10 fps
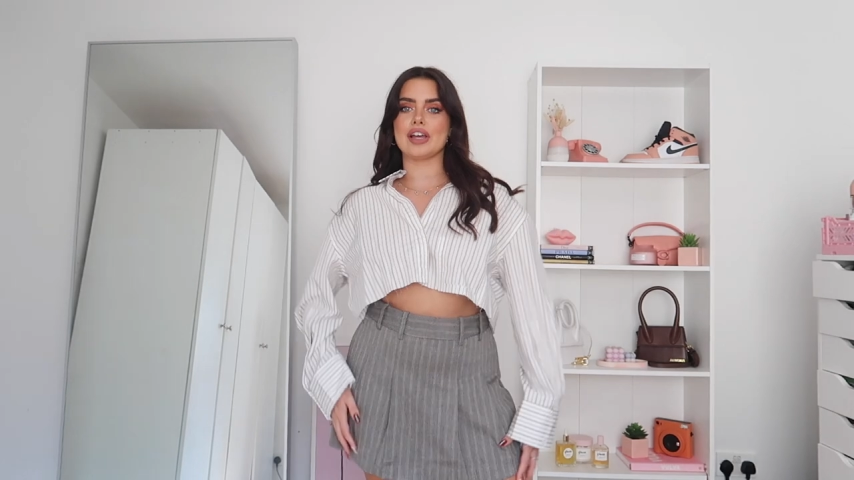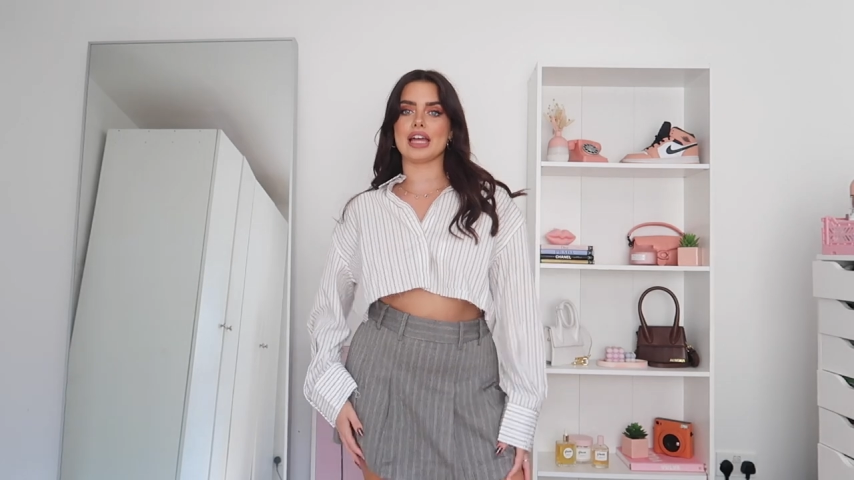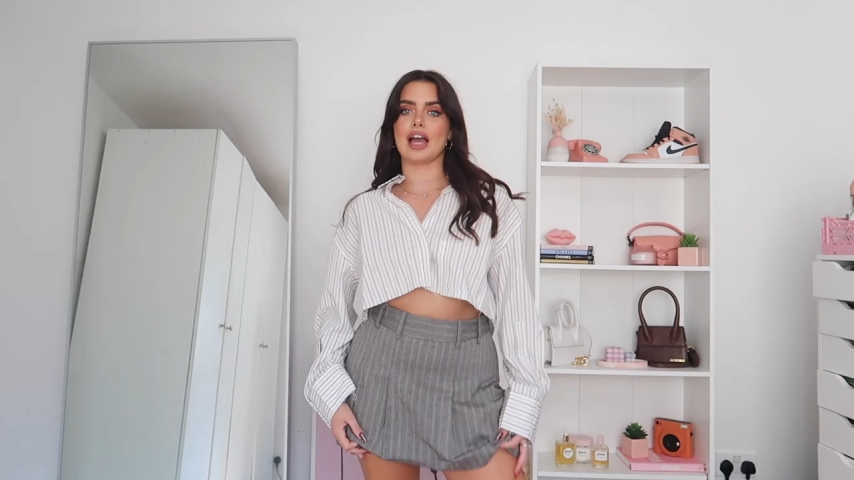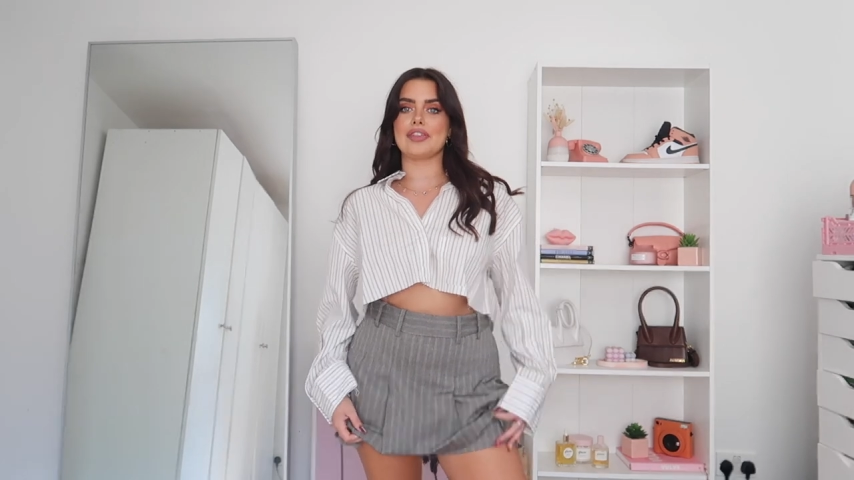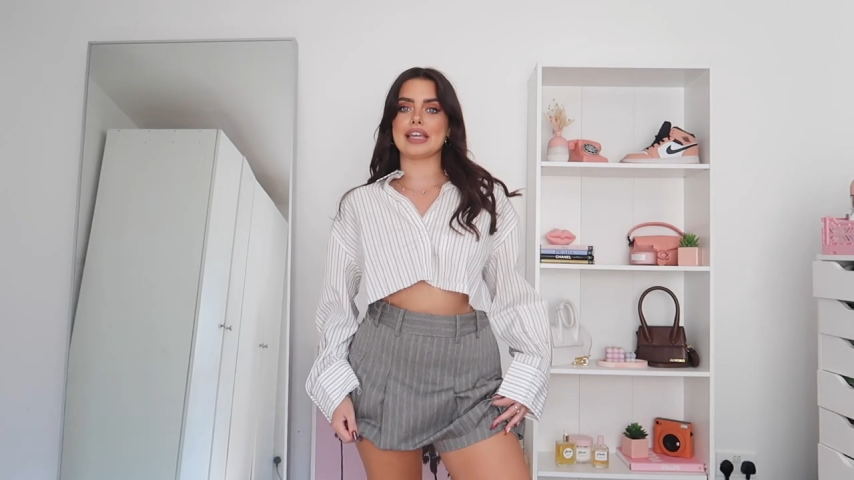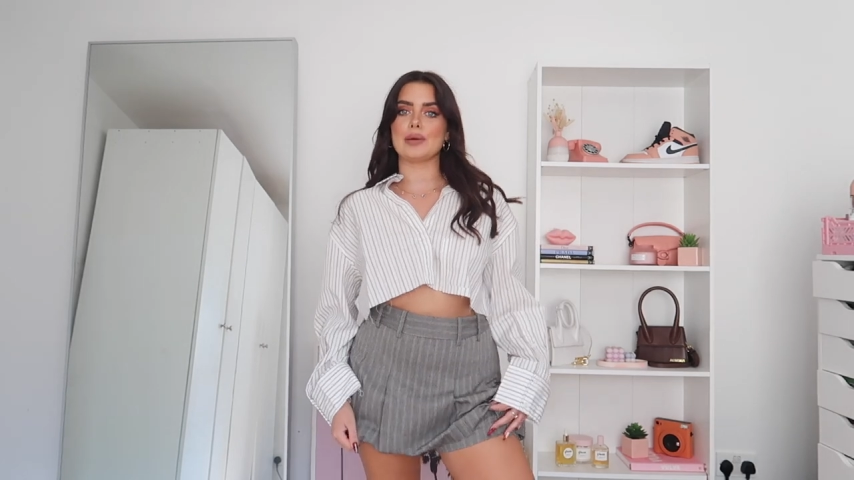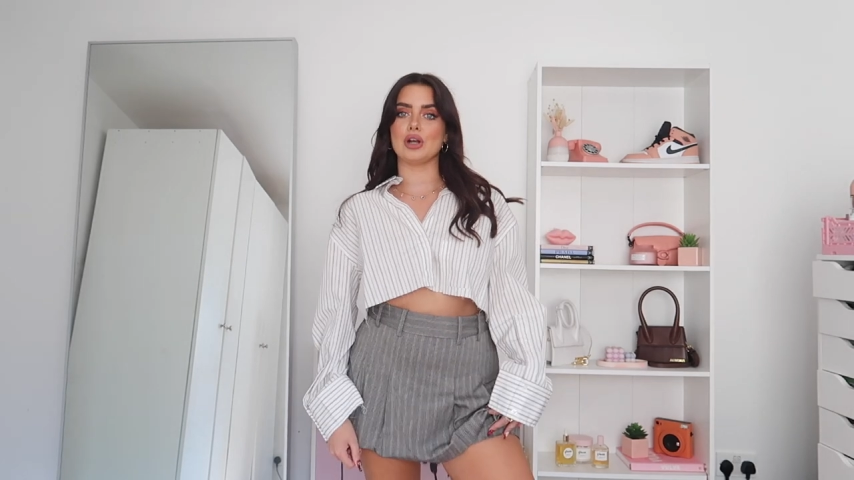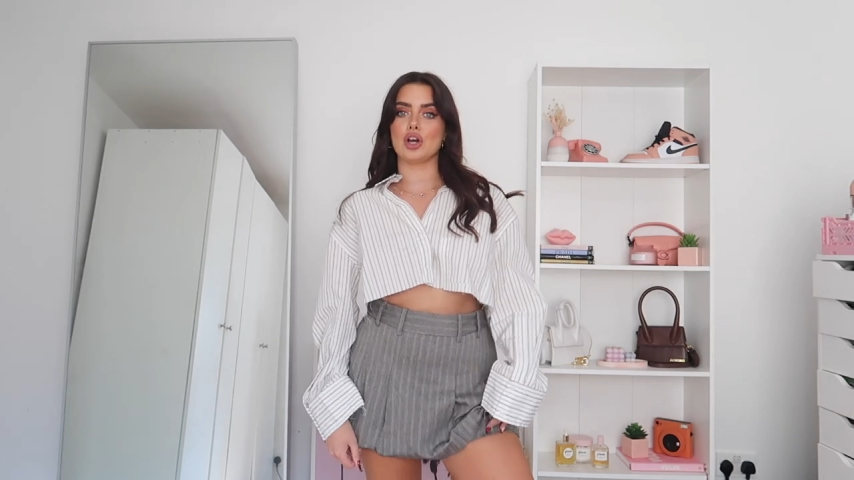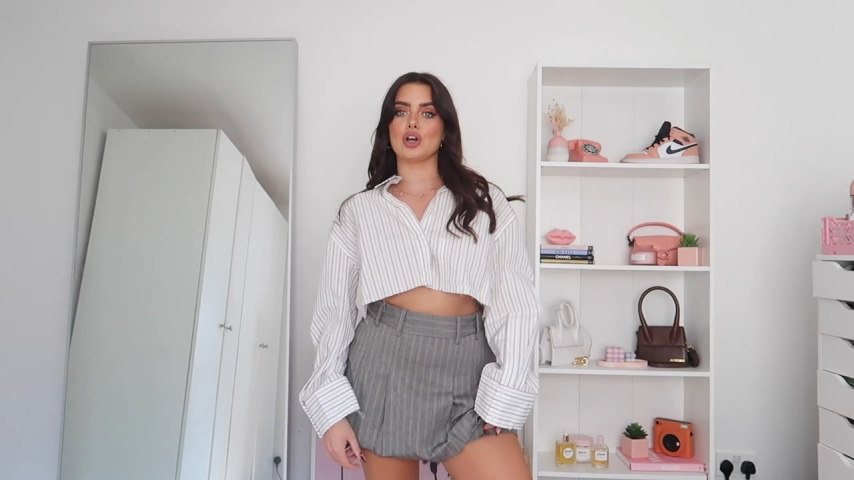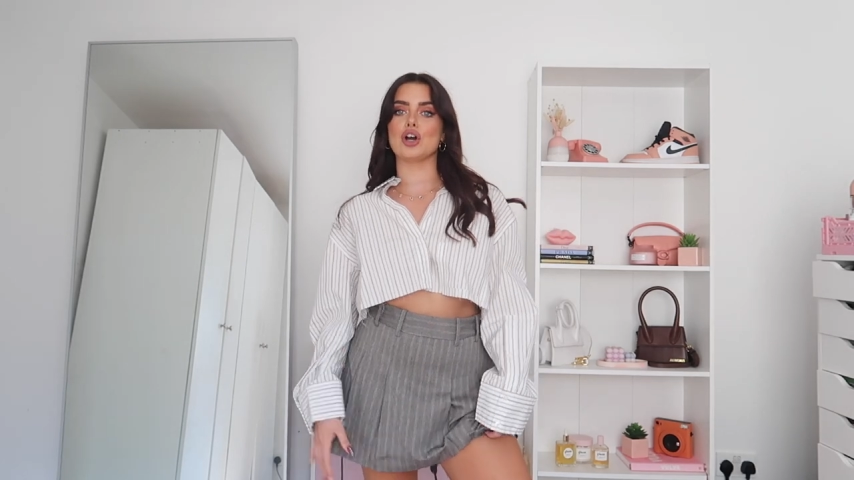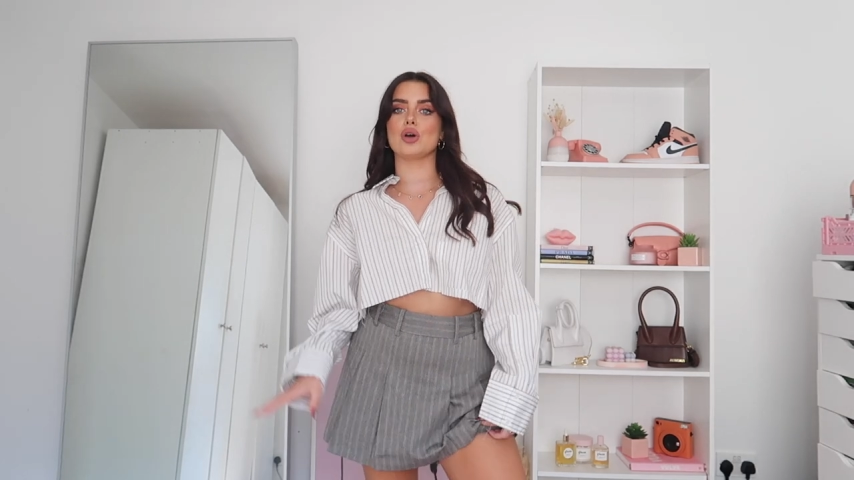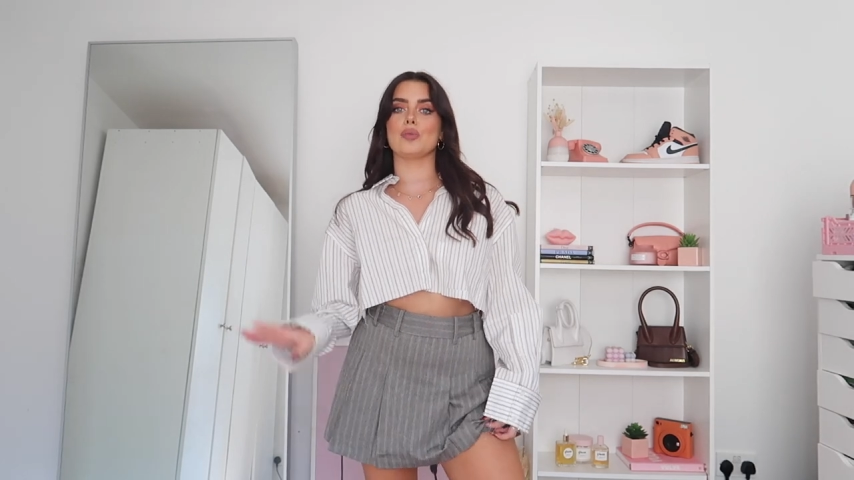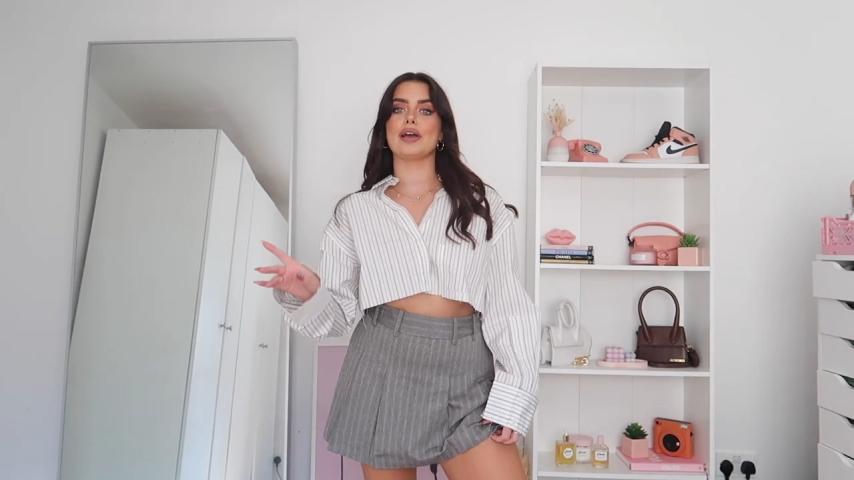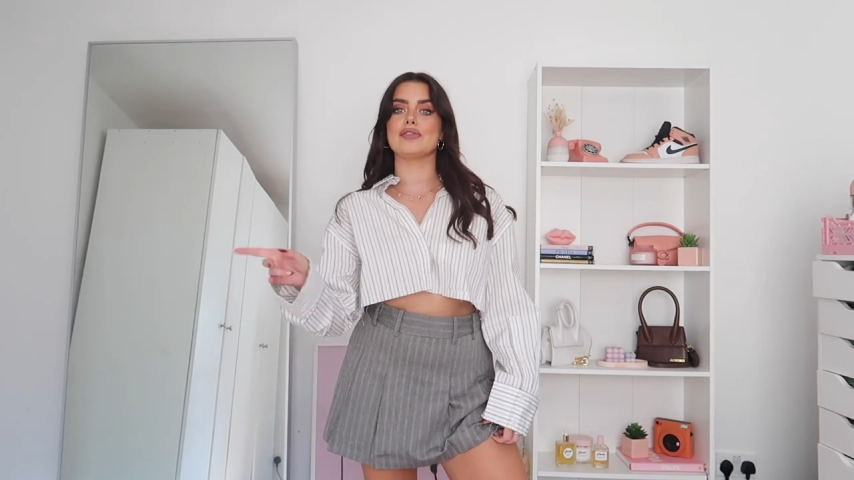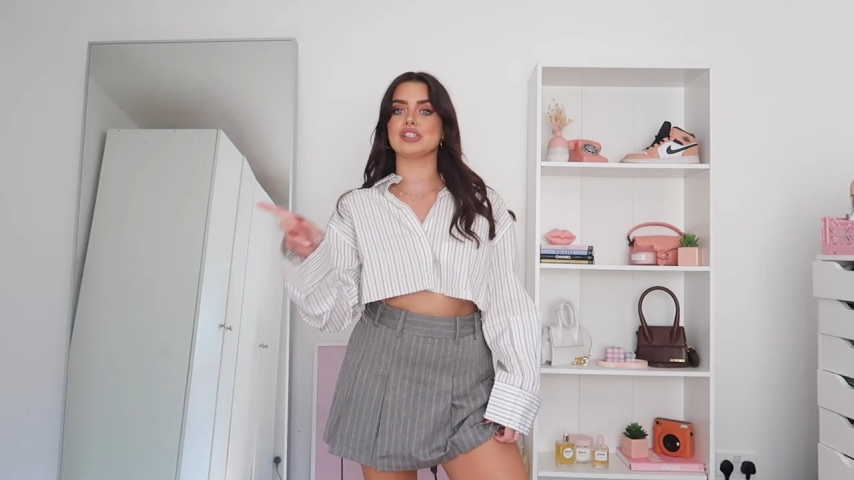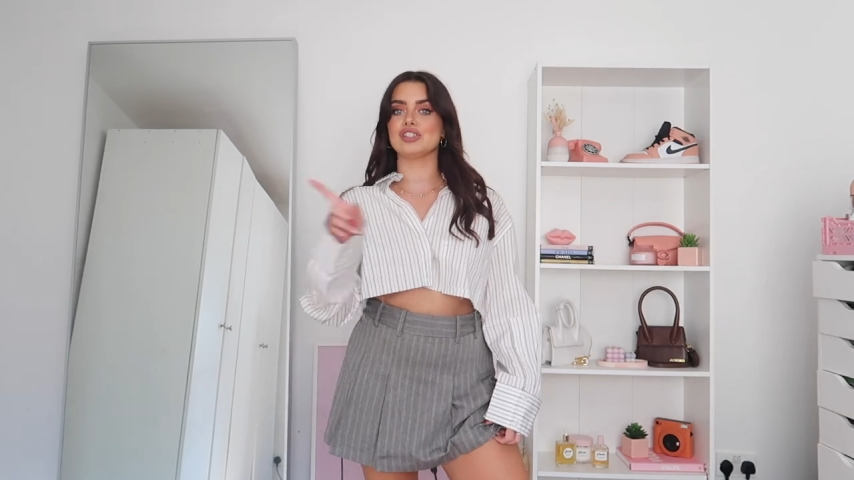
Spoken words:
of it. I think it would look good with